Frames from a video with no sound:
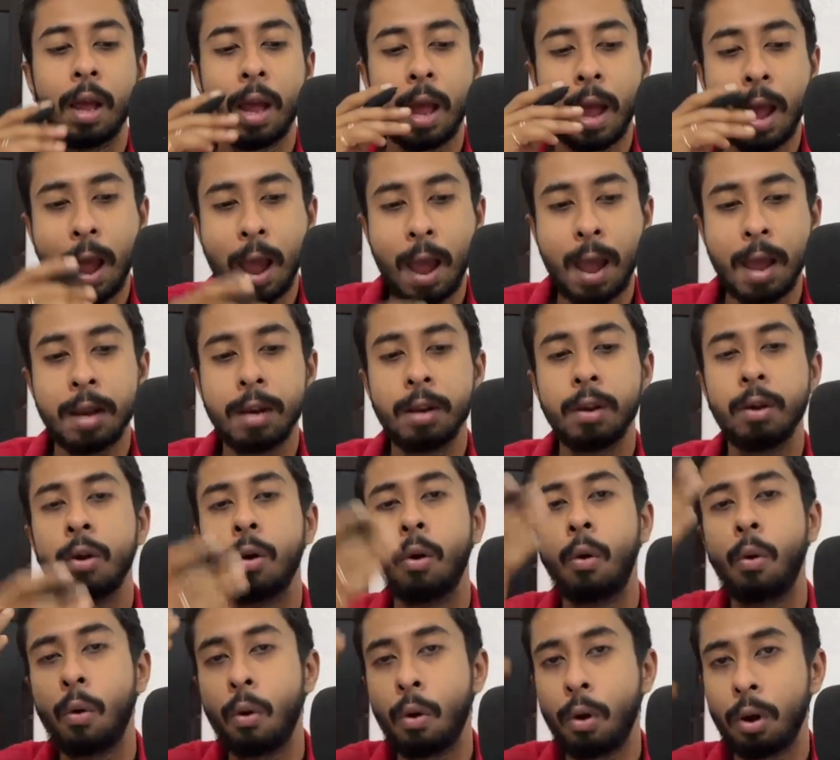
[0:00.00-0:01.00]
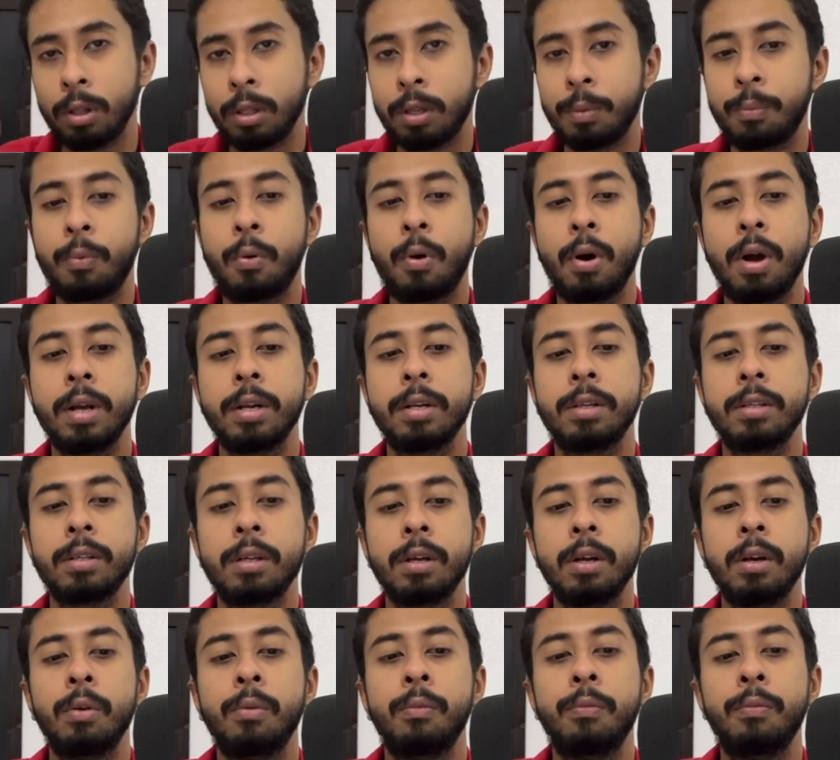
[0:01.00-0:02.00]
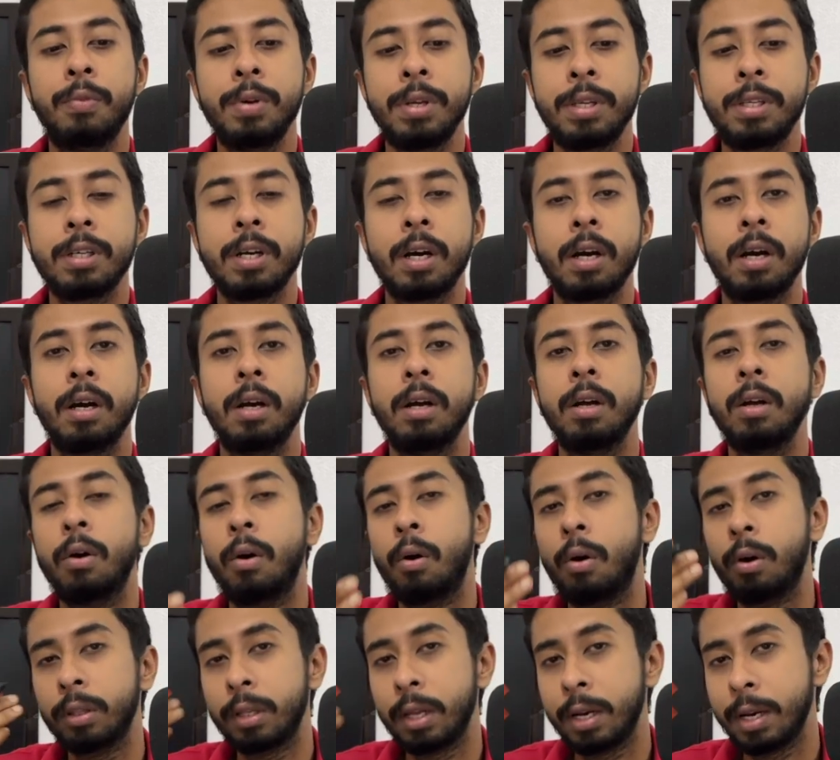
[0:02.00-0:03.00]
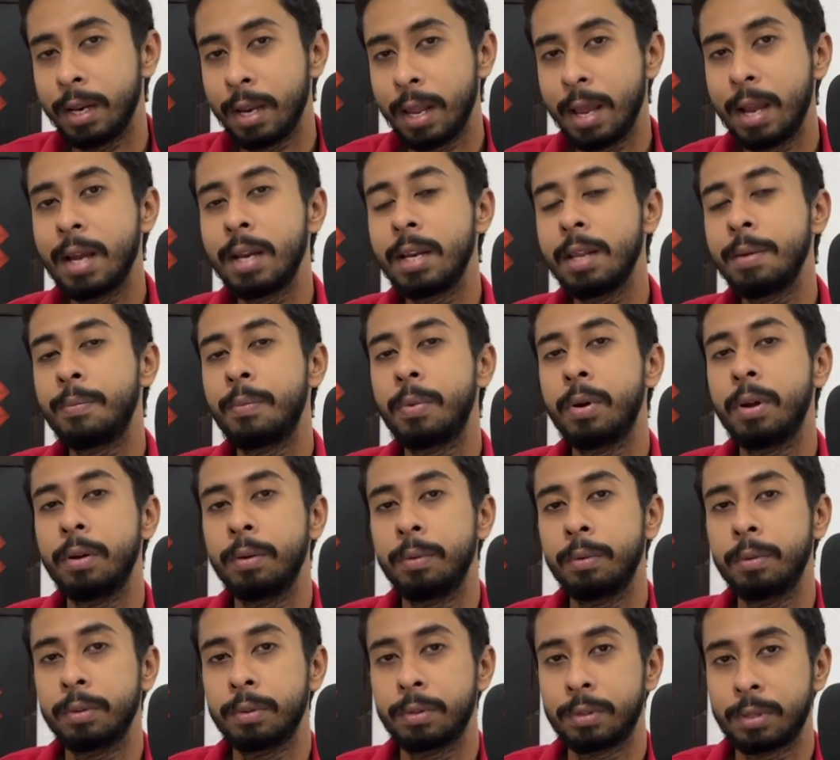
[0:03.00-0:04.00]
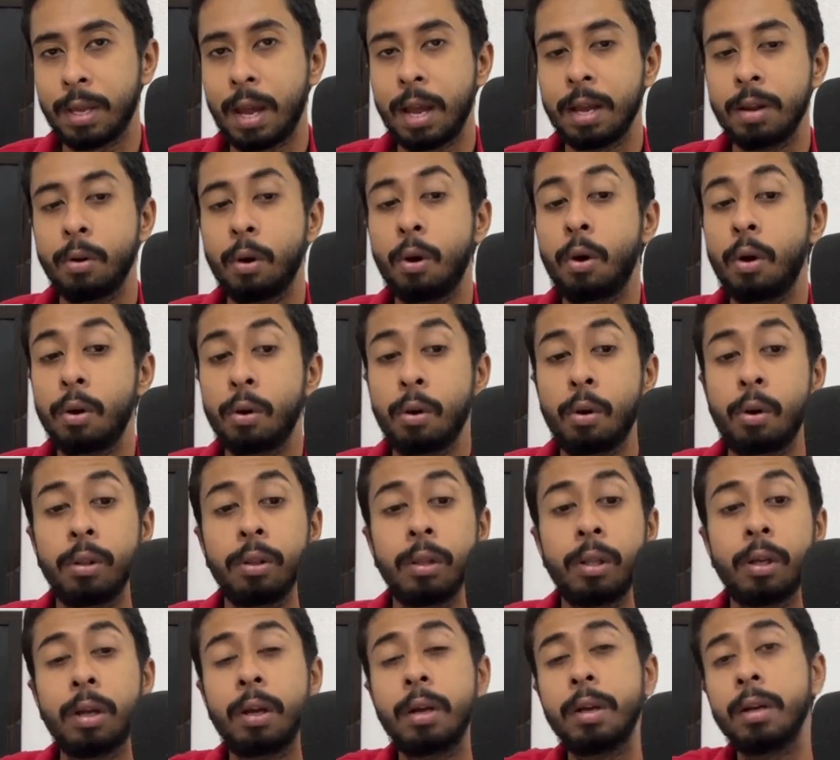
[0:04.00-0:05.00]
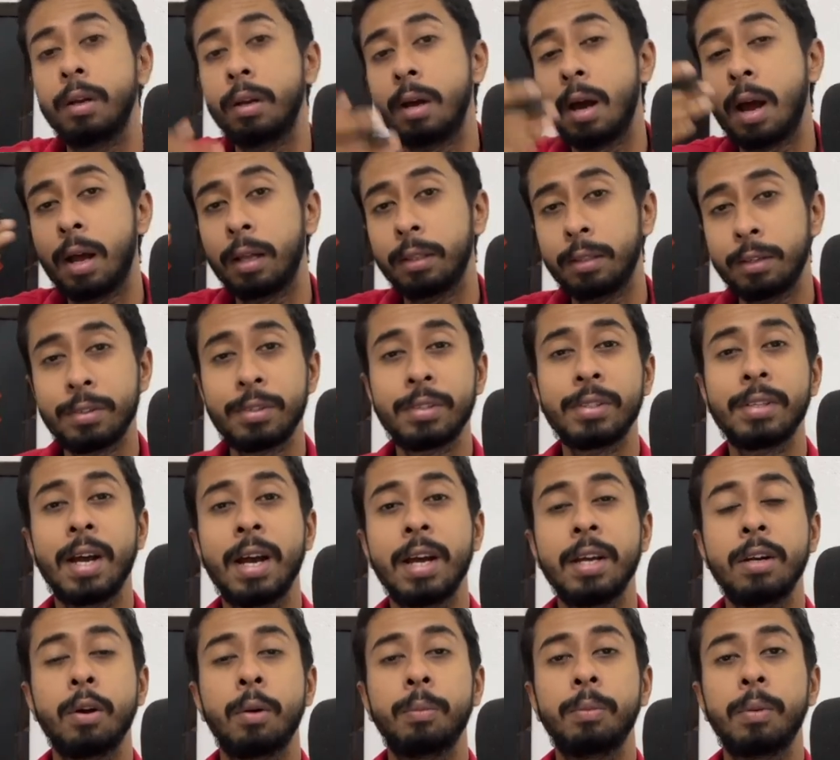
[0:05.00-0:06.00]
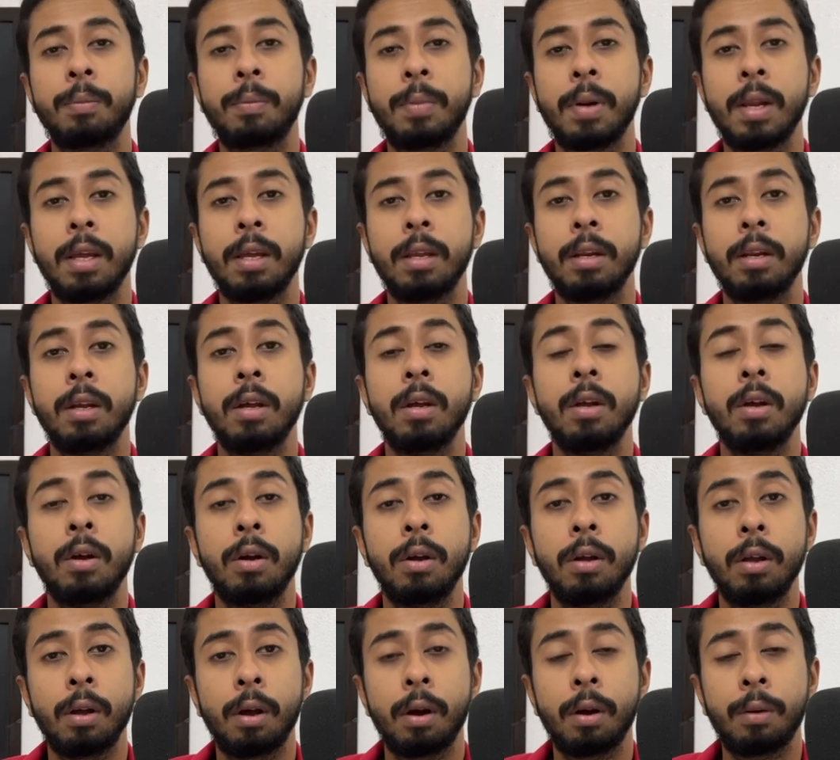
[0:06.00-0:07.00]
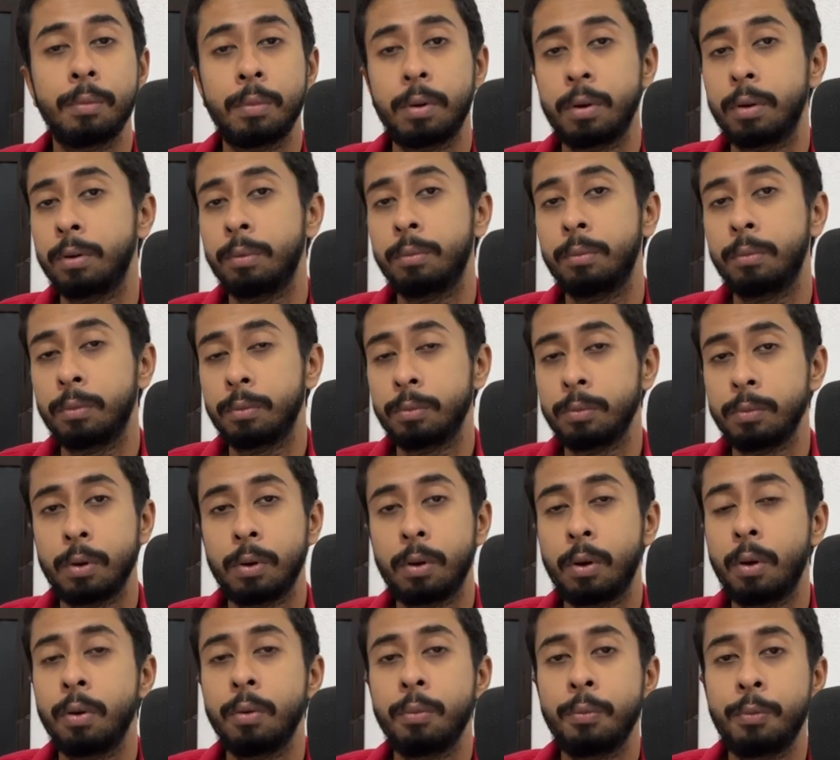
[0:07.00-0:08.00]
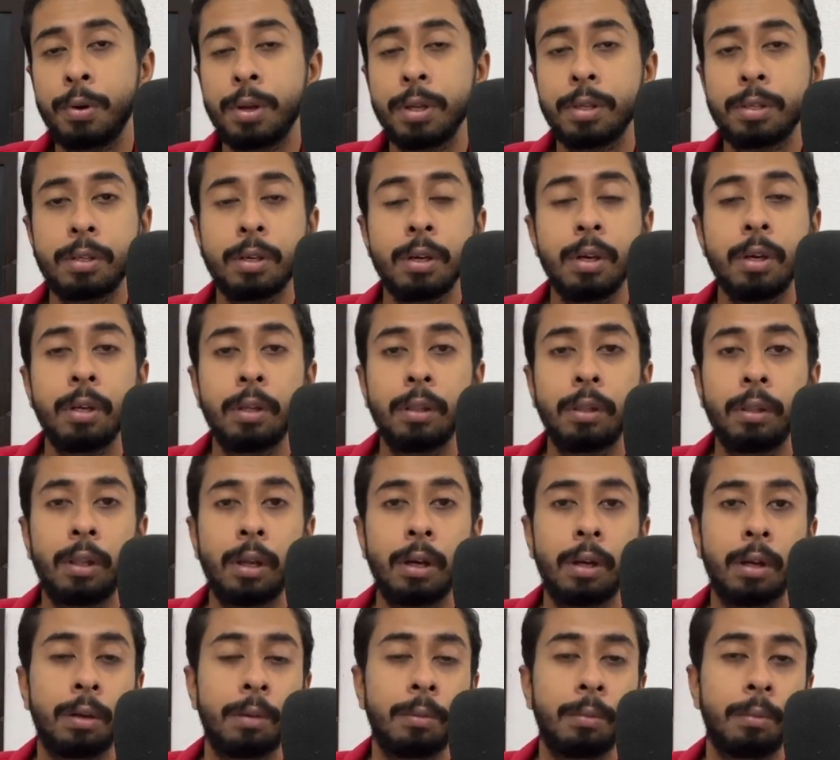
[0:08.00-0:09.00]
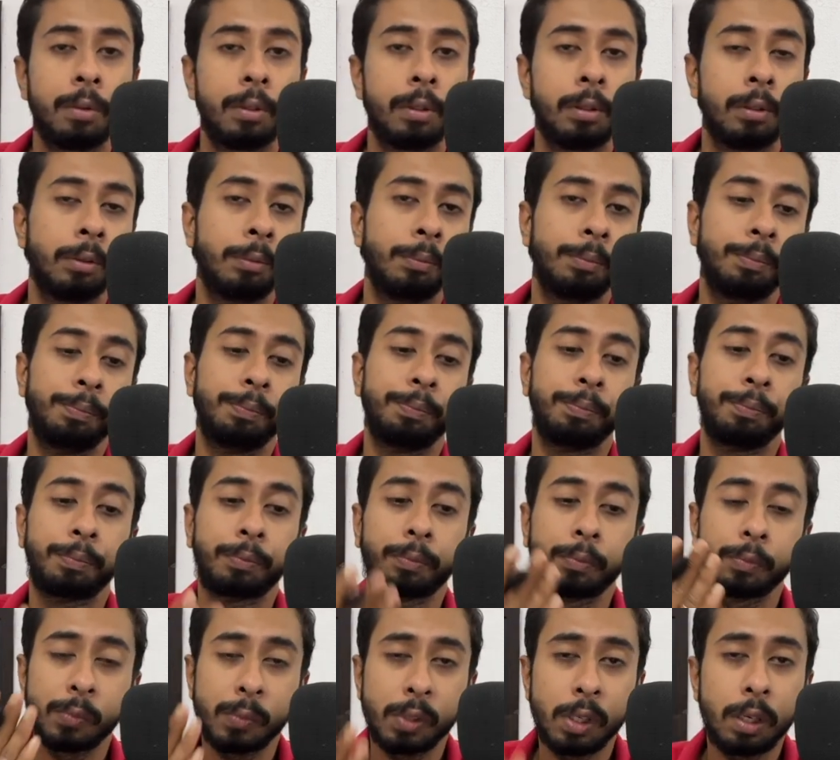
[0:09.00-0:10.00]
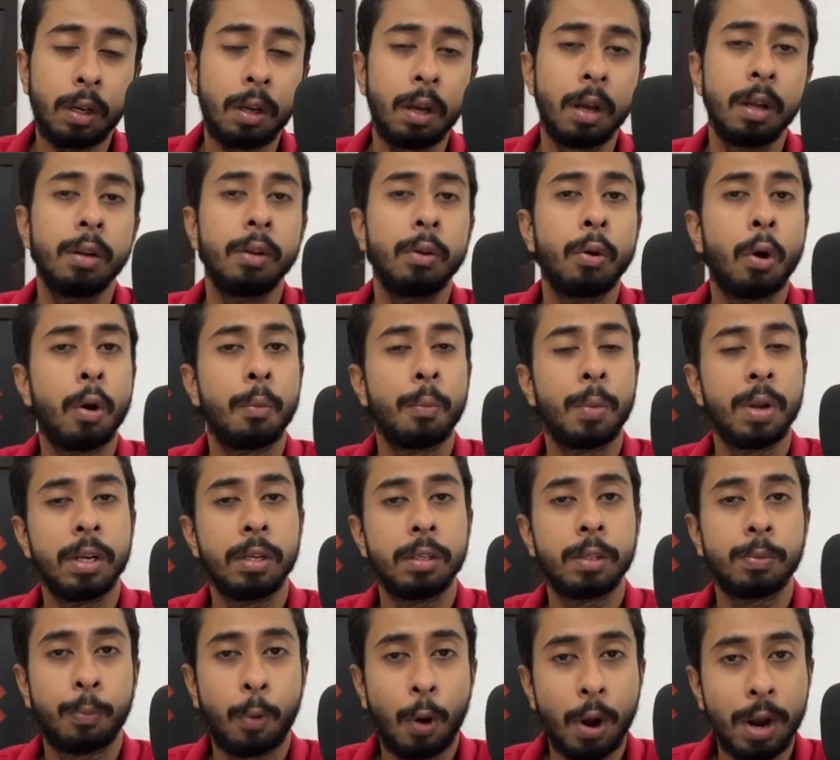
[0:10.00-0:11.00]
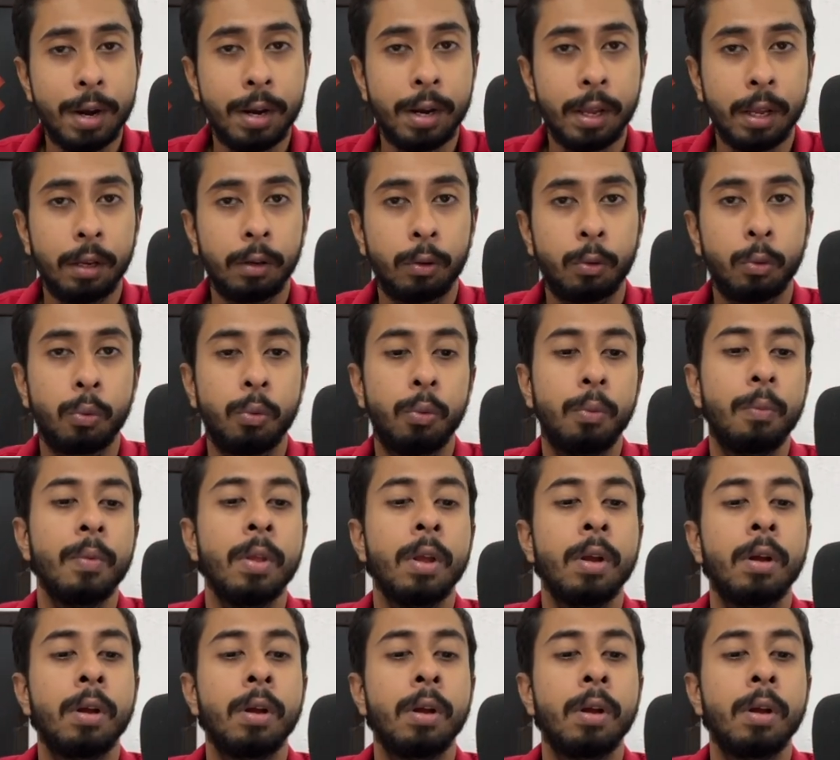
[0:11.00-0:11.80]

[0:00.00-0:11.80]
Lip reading: and all the points which are on the negative side or on the other side of the plane, on which the normal is pointing to,